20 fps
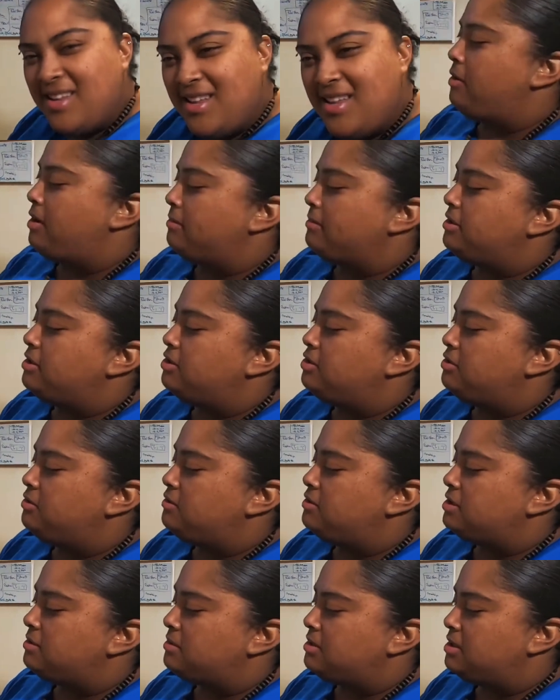What I'm gonna do
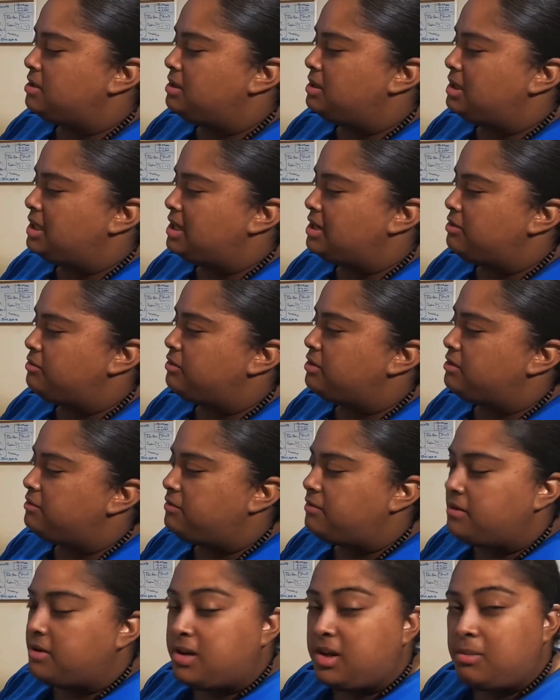is I'm gonna let it run
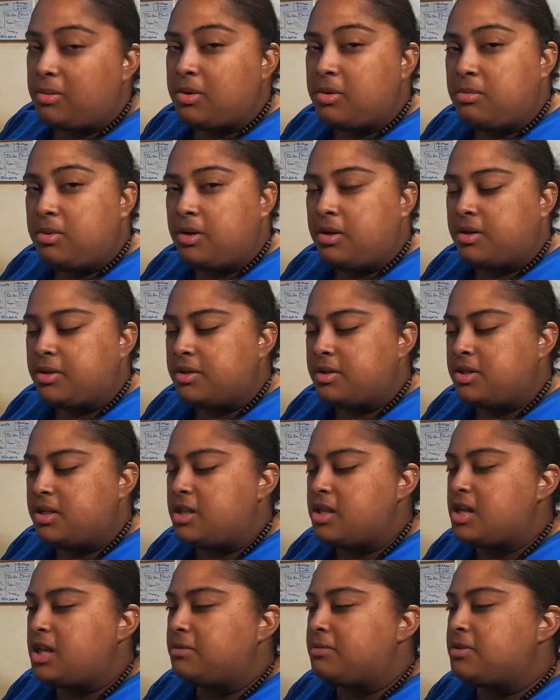for a couple of bars
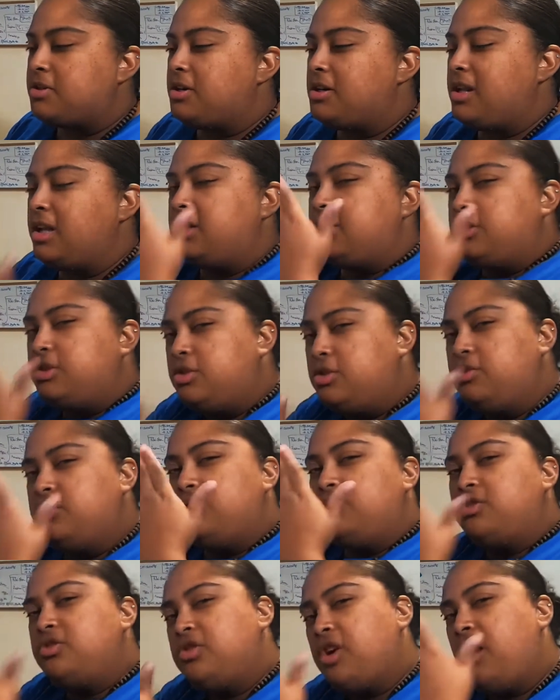and then I'm gonna start like
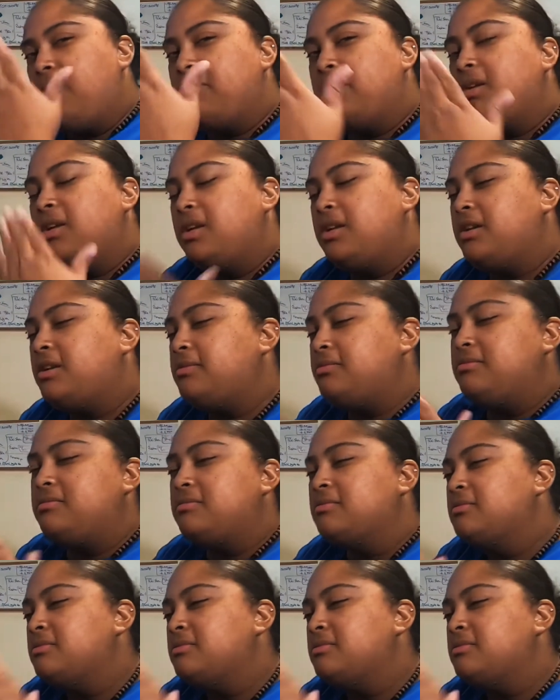chopping it up.